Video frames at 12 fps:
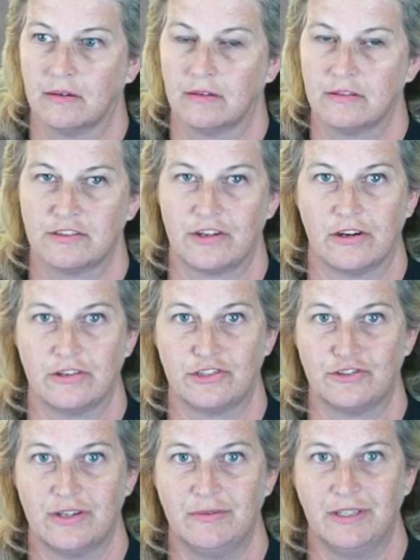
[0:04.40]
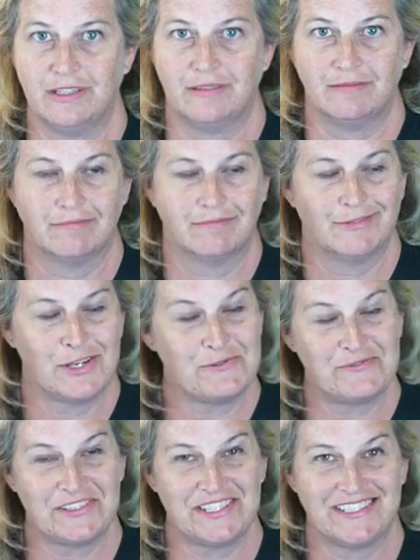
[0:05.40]
start streaming.
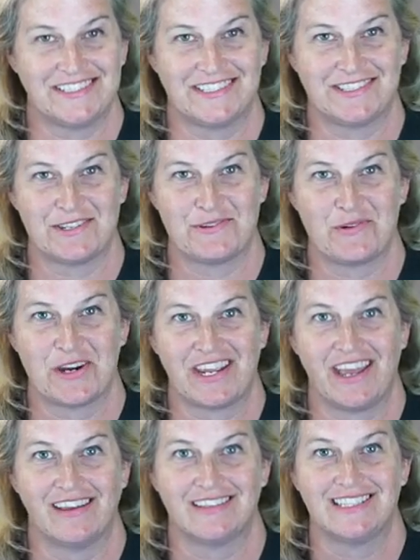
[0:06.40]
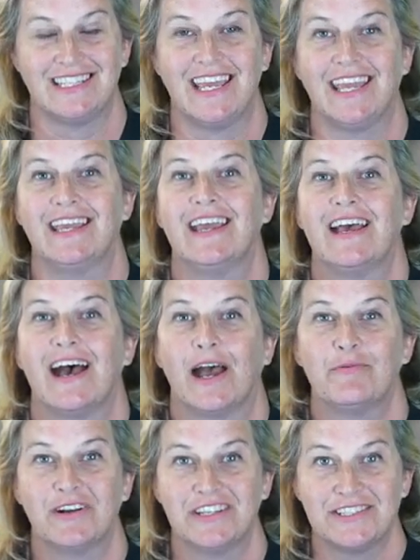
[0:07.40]
Hopefully, this is going to work out. Today, I
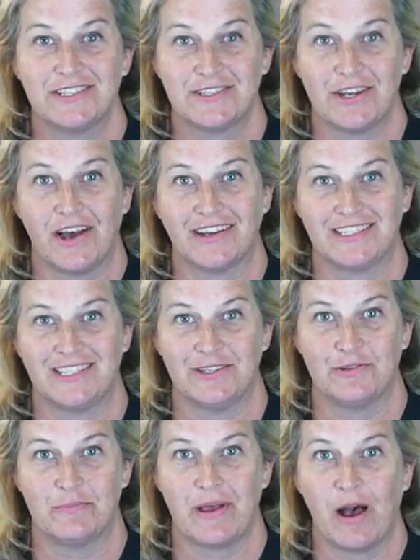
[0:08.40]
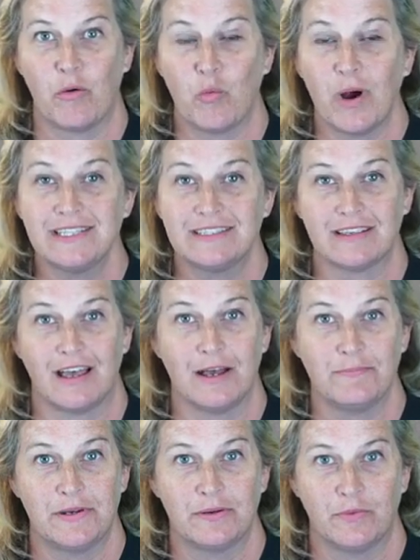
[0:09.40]
wanted to talk to you about what's
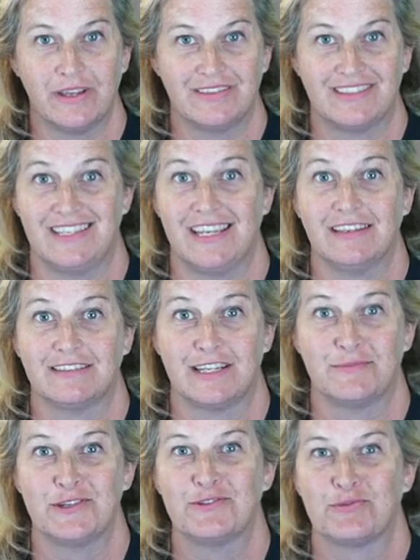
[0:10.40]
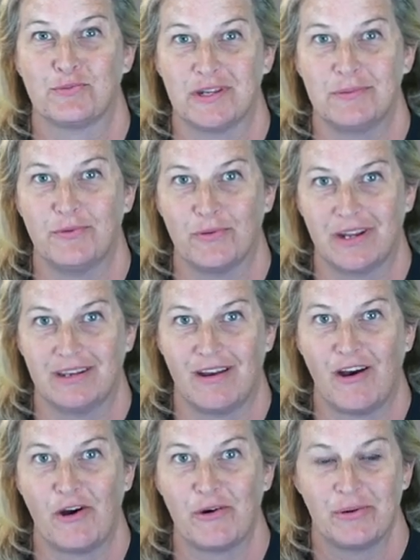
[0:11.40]
up with ZXW
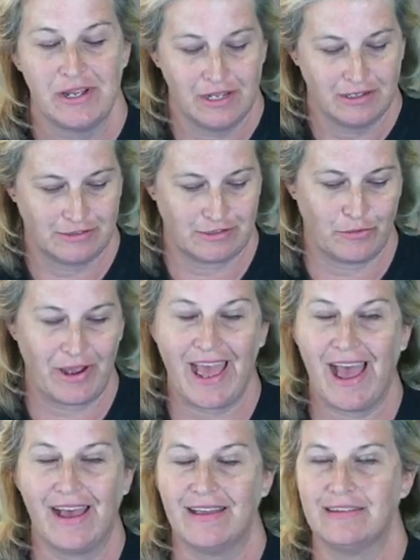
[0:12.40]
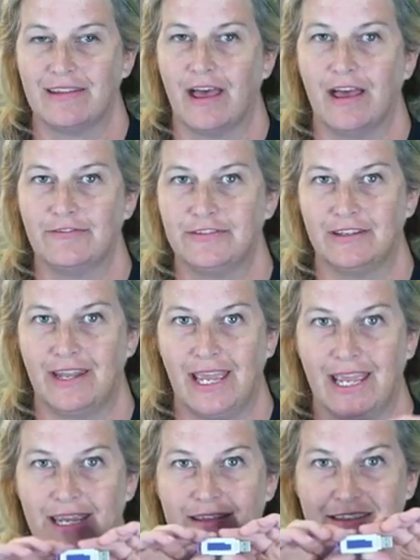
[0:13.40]
3.0. So, as of
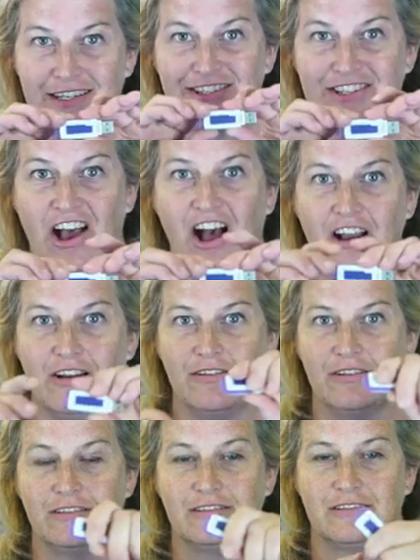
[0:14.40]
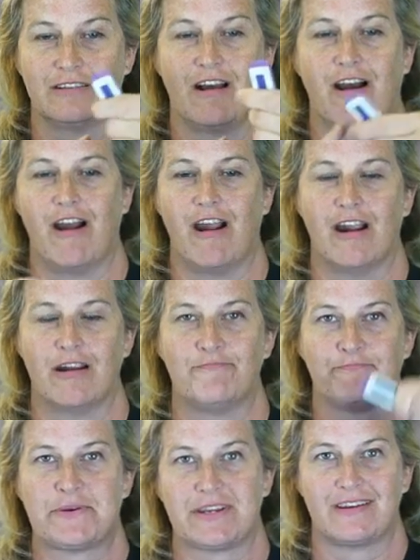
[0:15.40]
today, the dongles
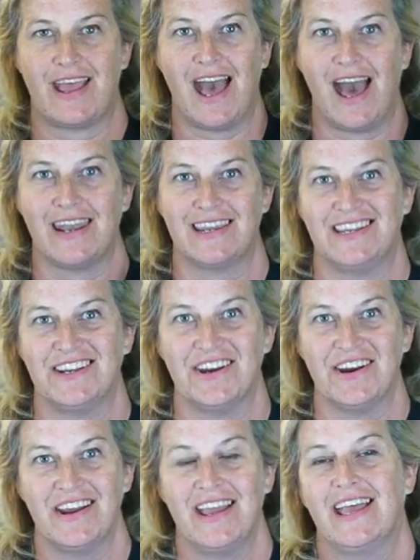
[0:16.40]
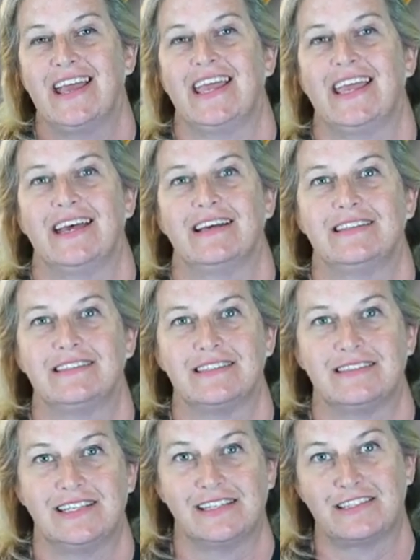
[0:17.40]
are out of here. And
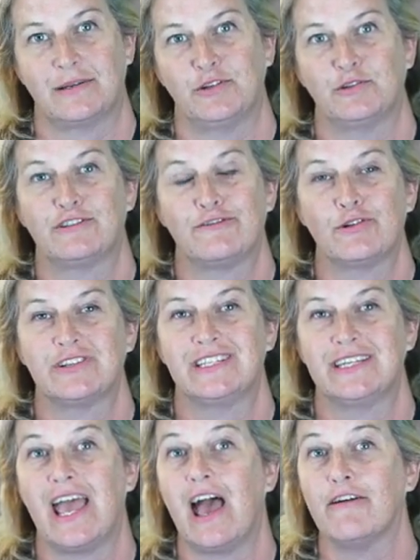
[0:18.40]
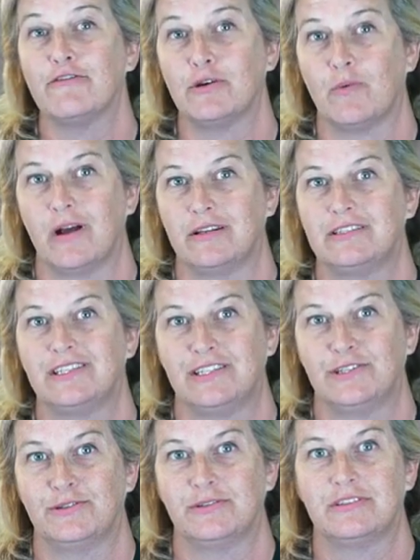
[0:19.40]
ZXW is forcing everyone to
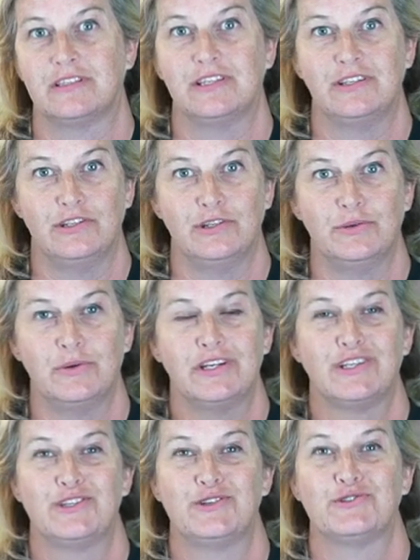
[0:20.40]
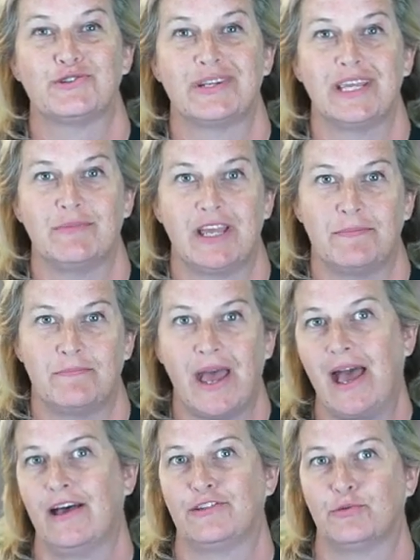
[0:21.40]
use the new username and
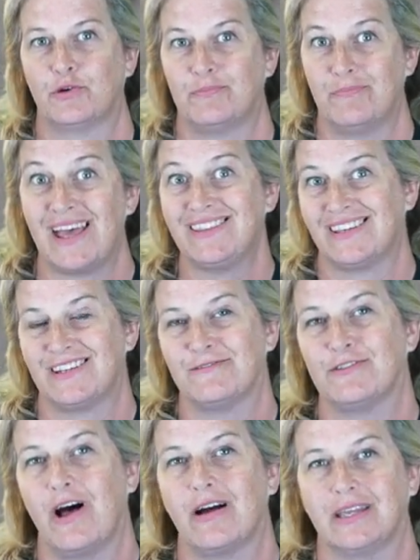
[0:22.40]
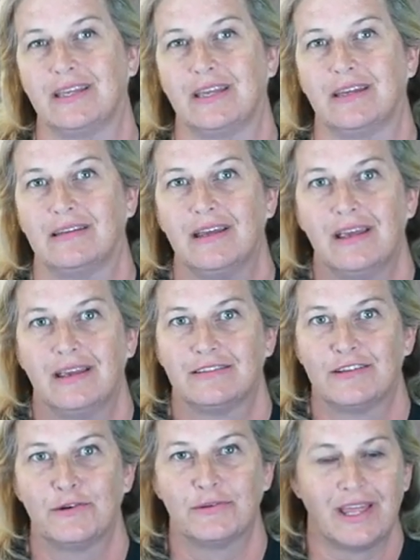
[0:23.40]
password method of logging in.
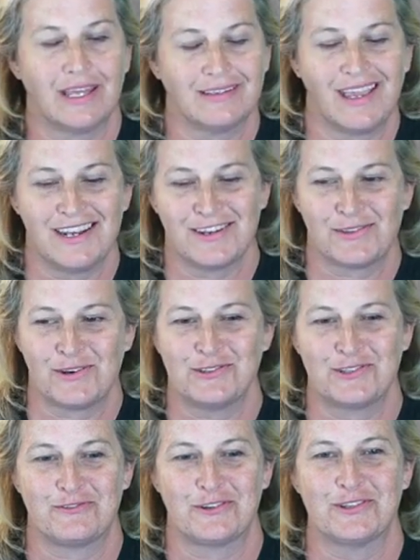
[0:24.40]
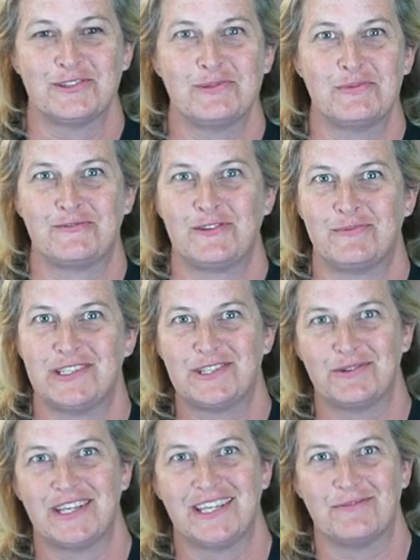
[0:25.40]
So that kind of throws you for a loop. If you've been
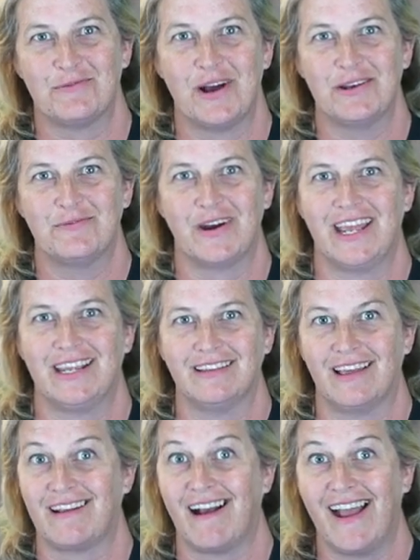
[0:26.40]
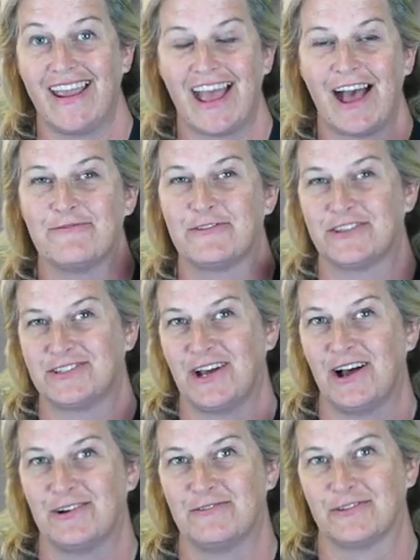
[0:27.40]
doing it one way, like I have with the
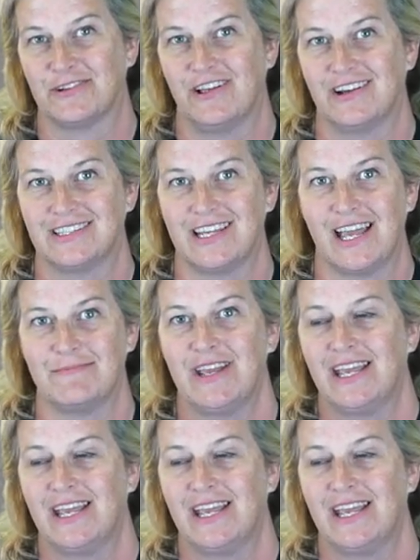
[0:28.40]
dongle for a long time,